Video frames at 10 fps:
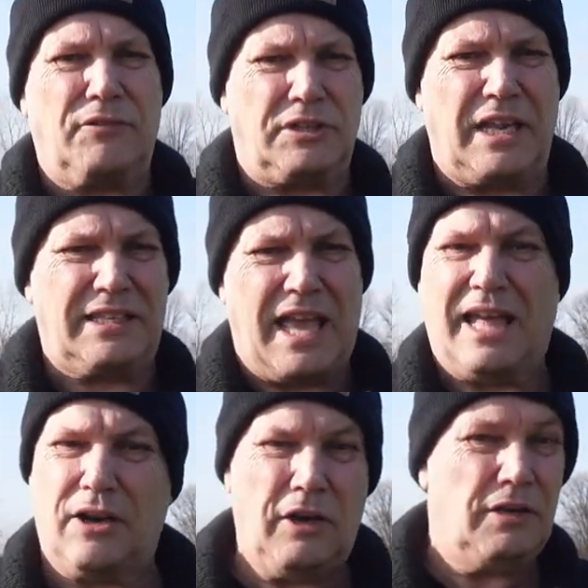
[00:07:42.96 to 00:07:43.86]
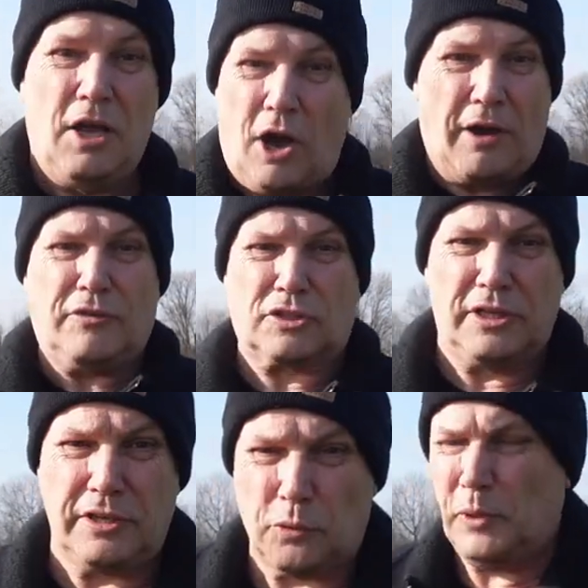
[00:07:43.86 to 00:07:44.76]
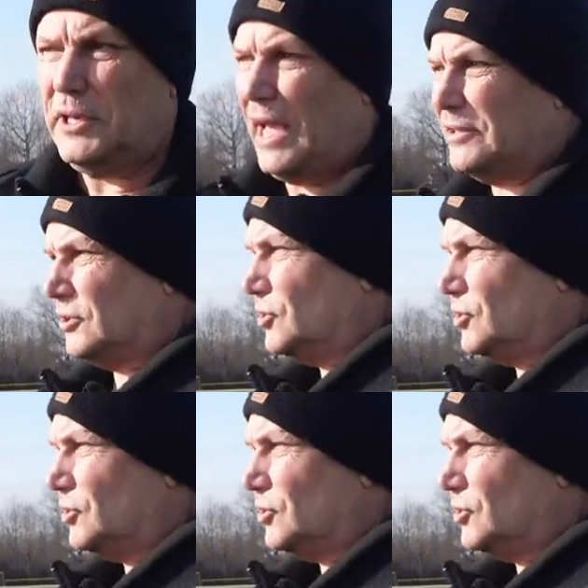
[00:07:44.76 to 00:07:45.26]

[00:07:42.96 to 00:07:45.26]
the dead cat on. Obviously, the wind hasn't